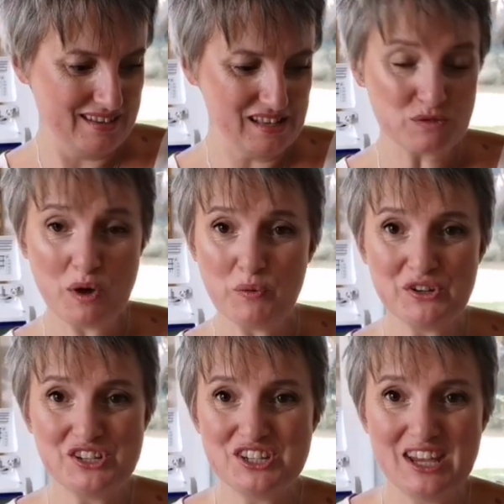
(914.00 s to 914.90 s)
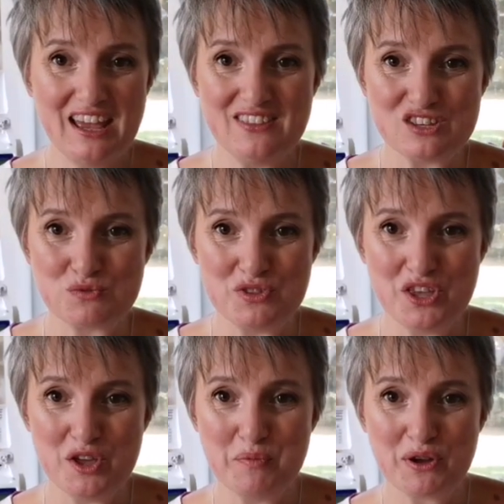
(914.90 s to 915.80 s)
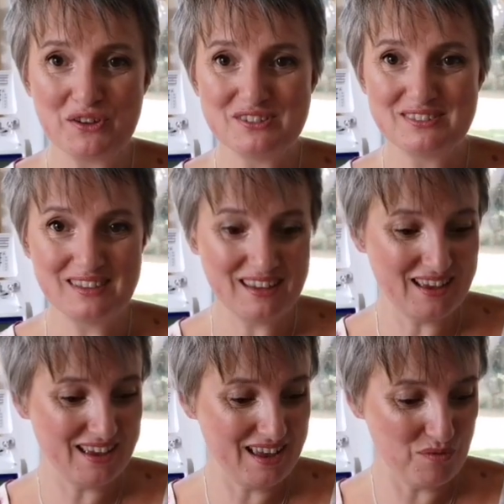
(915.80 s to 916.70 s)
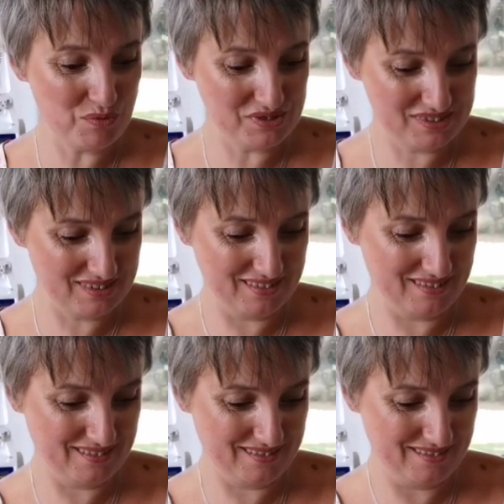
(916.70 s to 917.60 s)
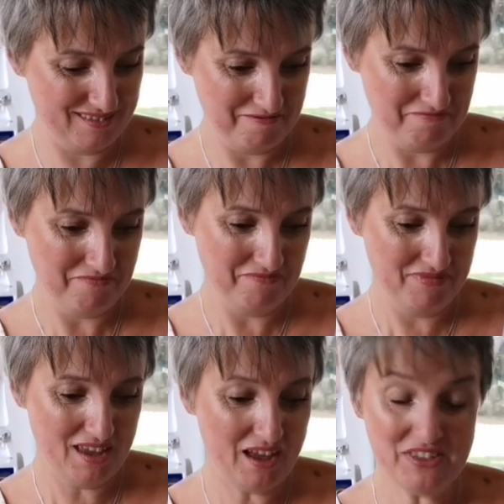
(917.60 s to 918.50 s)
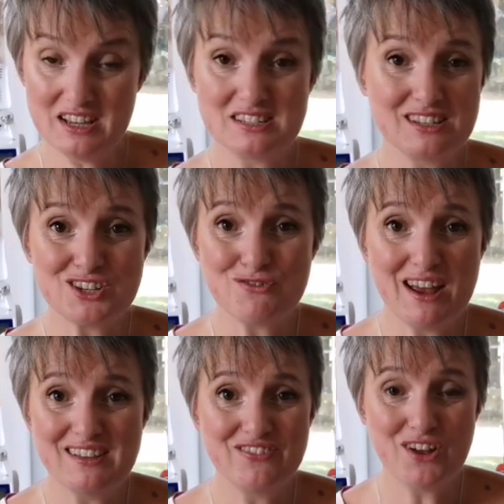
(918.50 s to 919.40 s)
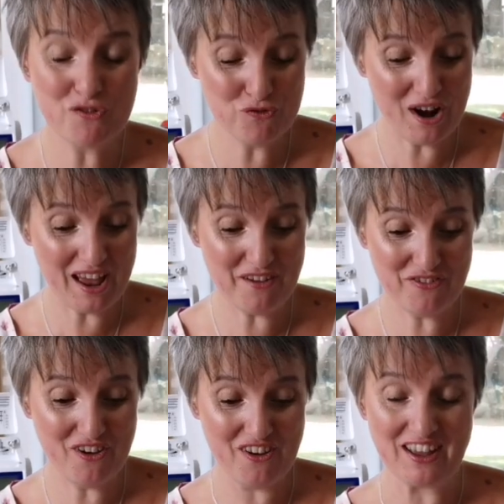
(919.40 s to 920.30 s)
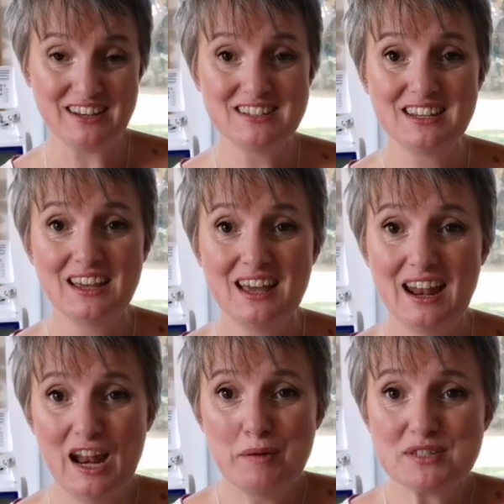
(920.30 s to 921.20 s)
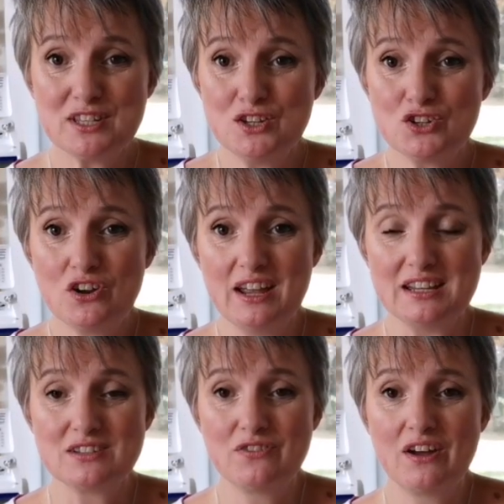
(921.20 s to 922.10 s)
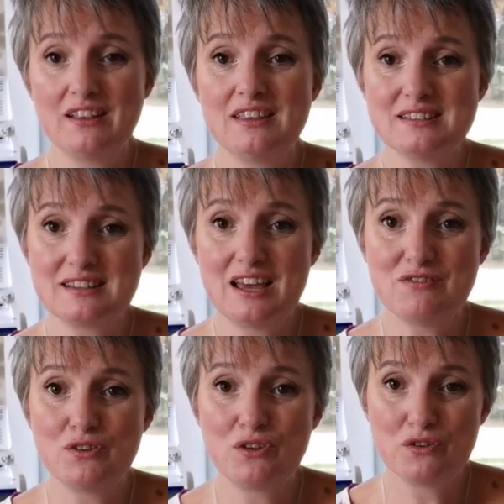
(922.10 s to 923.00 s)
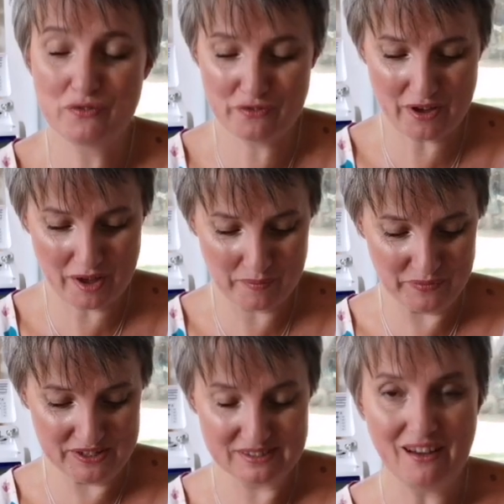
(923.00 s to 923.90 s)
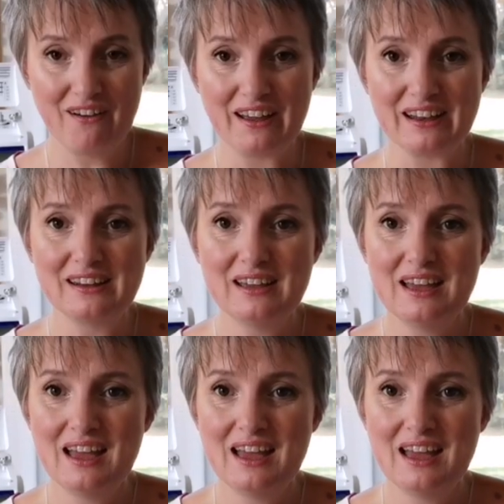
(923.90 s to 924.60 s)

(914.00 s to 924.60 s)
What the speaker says: and that's why I wanted to share this with you, because it was, I think it's such a rare find, an absolute treat to find this level of design